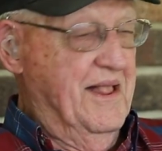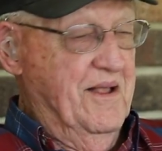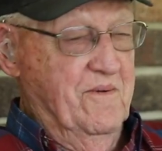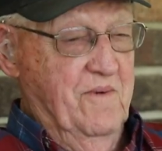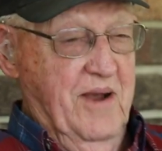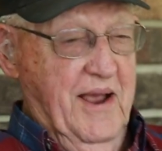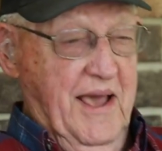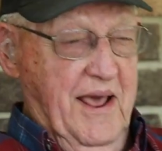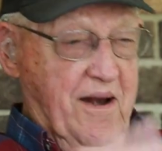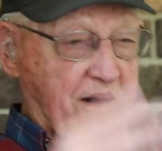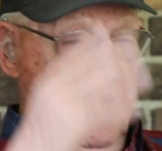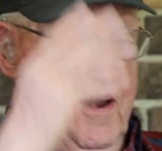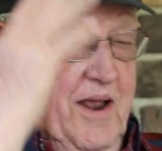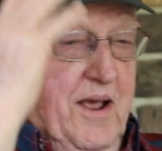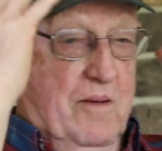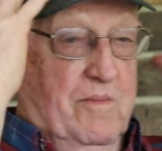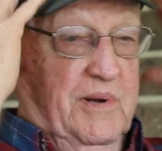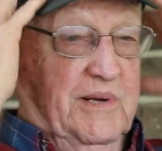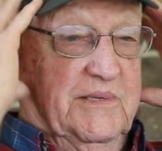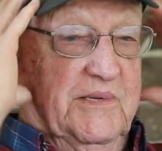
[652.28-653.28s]
we had our
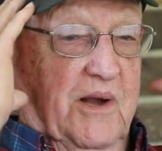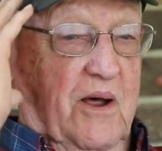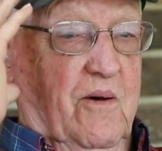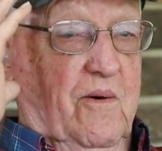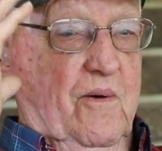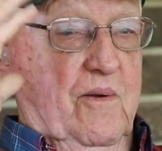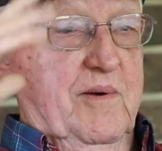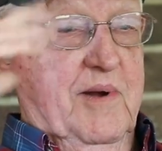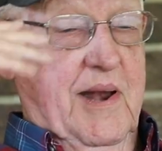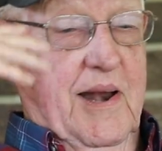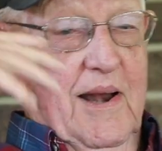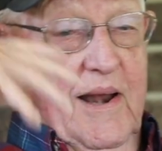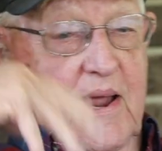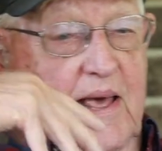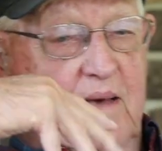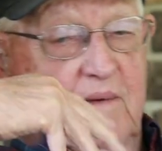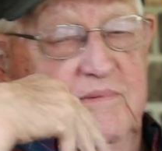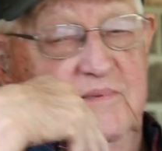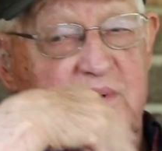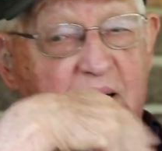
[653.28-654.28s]
helmets on and
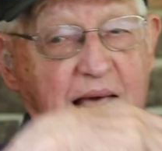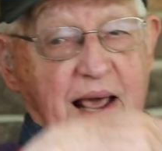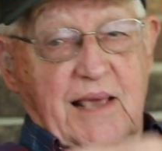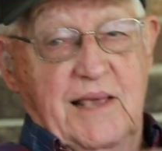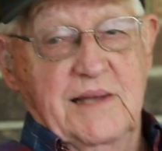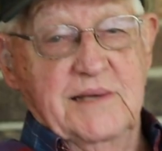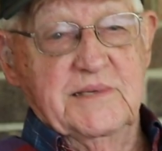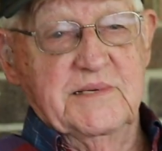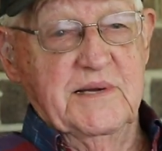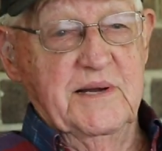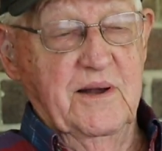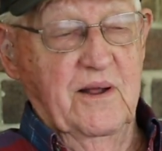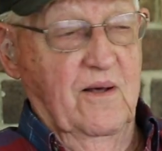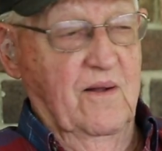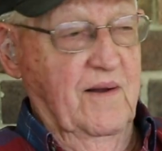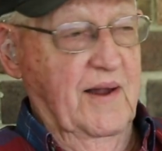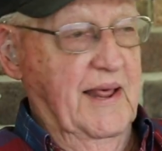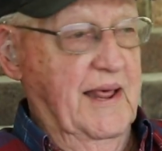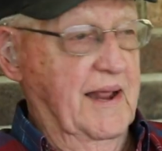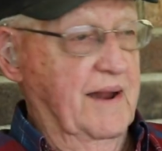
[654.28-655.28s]
life jackets and
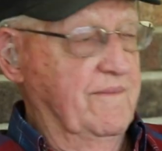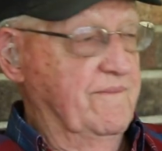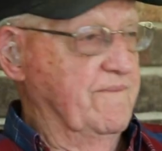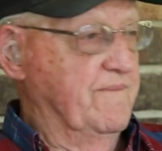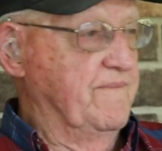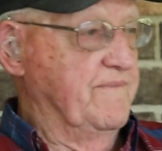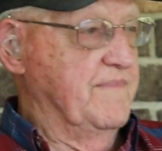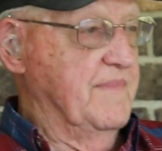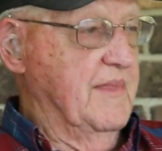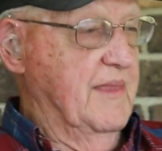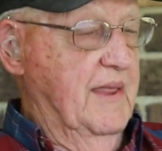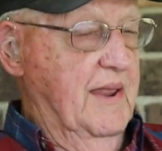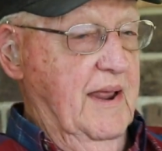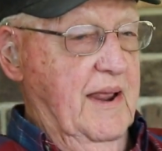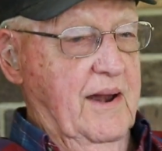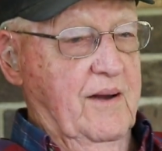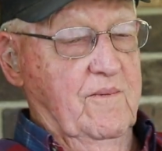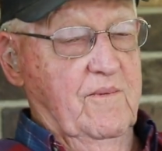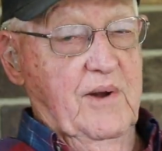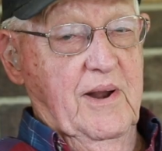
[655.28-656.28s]
all that,
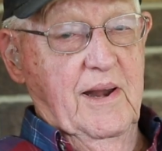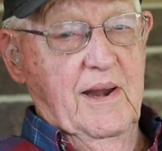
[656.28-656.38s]
and